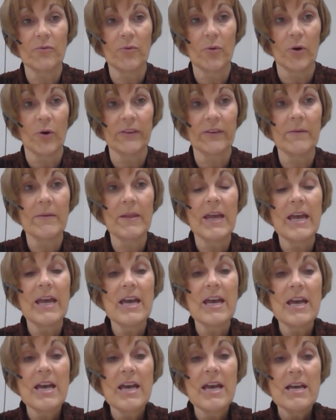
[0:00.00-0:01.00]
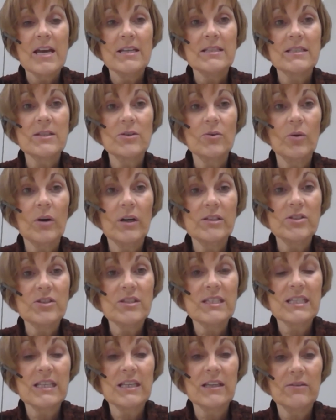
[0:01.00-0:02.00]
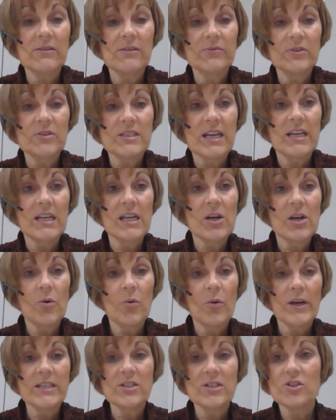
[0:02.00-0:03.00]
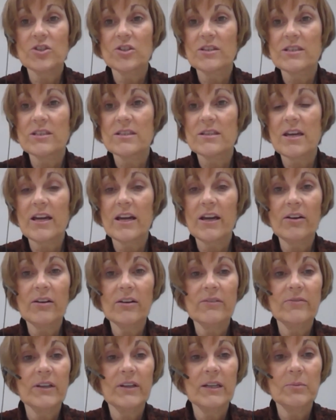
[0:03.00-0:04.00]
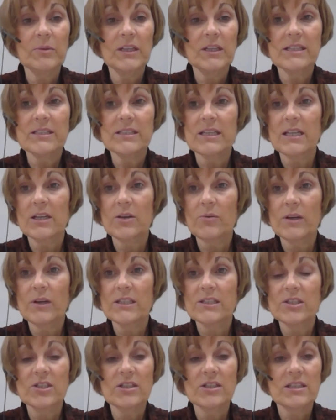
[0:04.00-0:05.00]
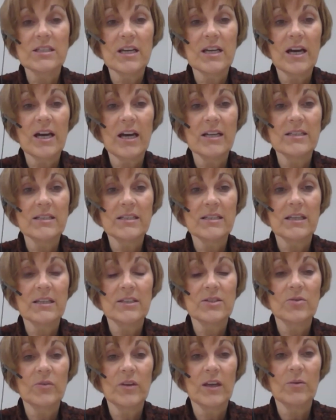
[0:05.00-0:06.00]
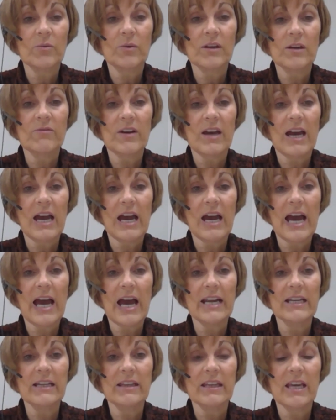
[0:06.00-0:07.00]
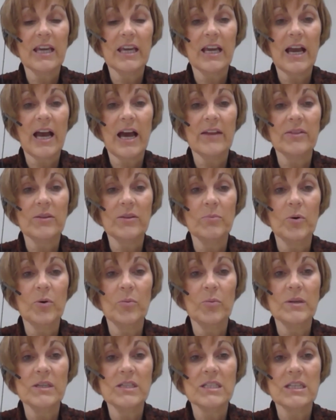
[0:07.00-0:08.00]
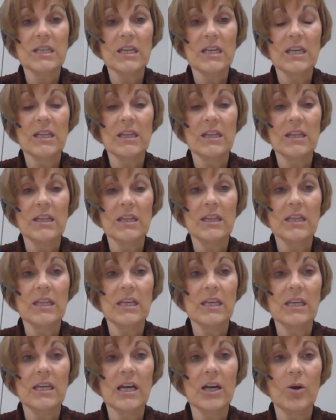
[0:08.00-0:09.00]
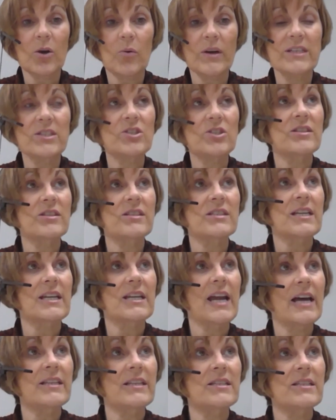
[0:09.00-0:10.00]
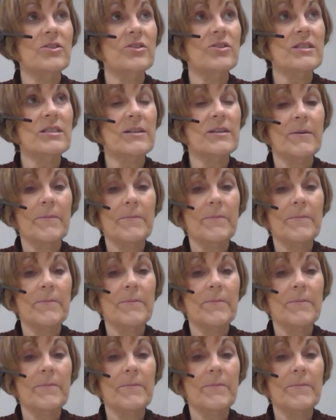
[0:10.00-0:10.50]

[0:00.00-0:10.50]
forth. So I'll just see if there's any questions there. If anybody has any questions to ask. I don't think we have anything at the moment in the questions and answers.